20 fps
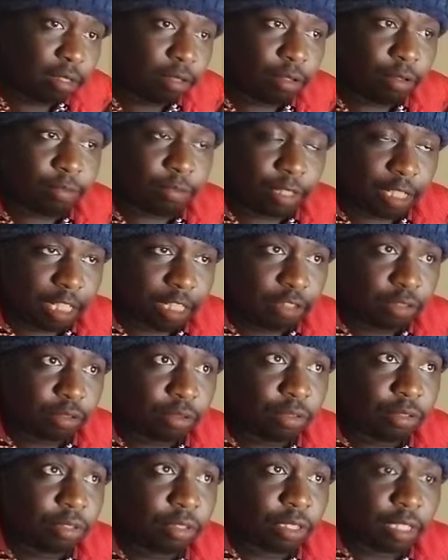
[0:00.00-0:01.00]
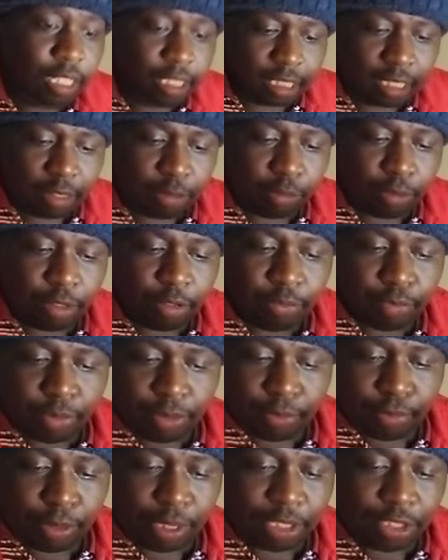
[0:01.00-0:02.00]
of NATO, as a way of
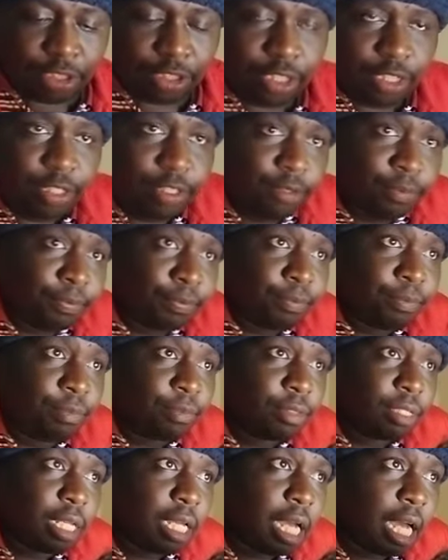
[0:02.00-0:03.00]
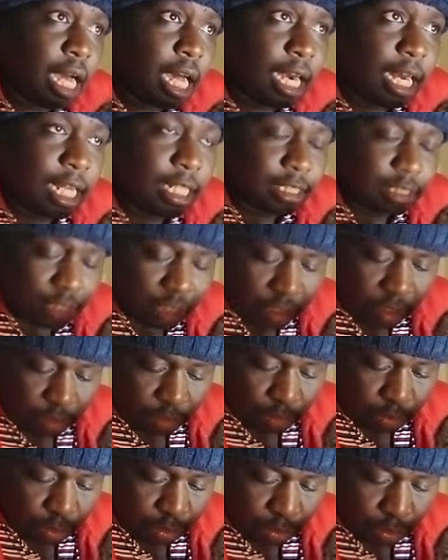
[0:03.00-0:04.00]
preparation, are asked
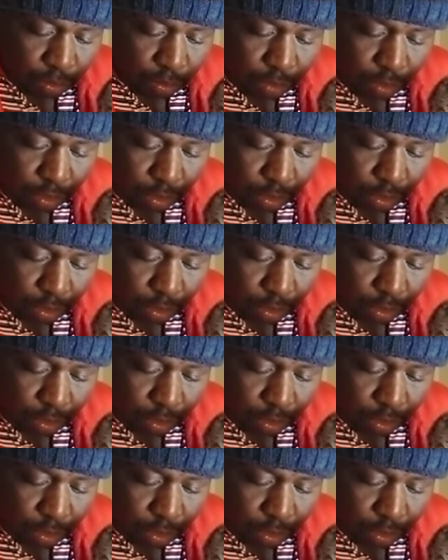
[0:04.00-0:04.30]
to